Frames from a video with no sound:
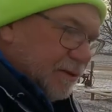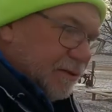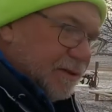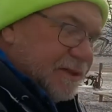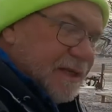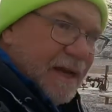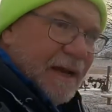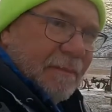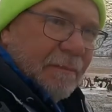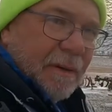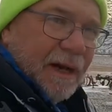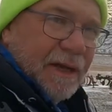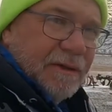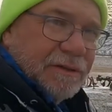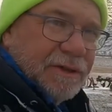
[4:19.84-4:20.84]
those,
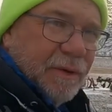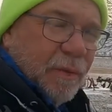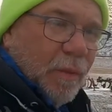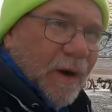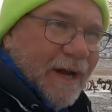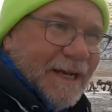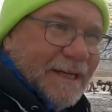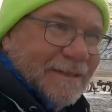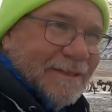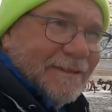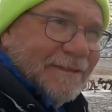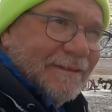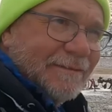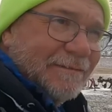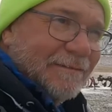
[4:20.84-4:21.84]
but I used a white
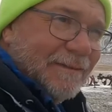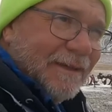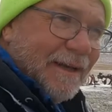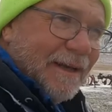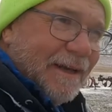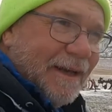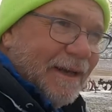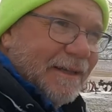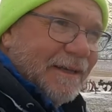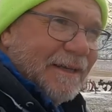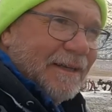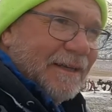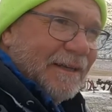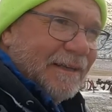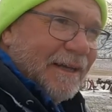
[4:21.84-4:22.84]

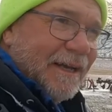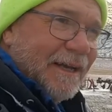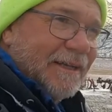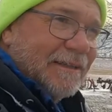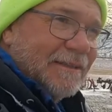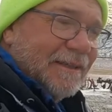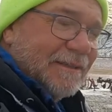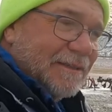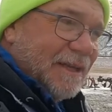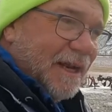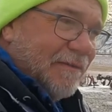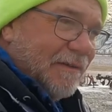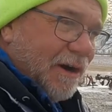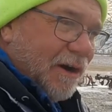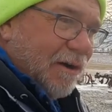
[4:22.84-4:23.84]
LED light. It's
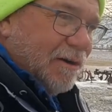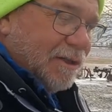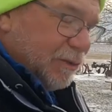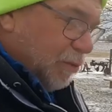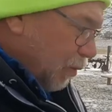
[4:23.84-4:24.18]
kind of a harsh